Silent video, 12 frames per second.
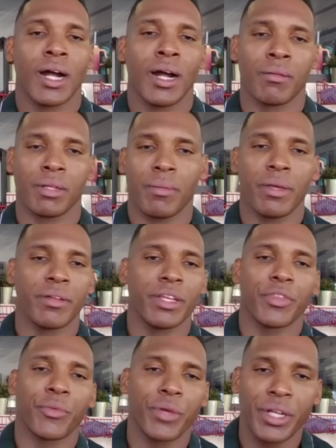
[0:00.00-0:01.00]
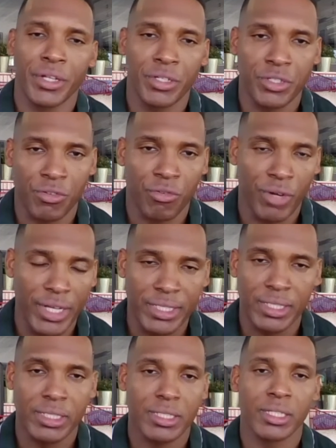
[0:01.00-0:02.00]
Then they maybe did 3 years of
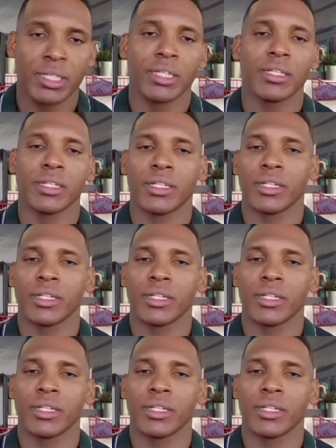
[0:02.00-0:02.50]
residency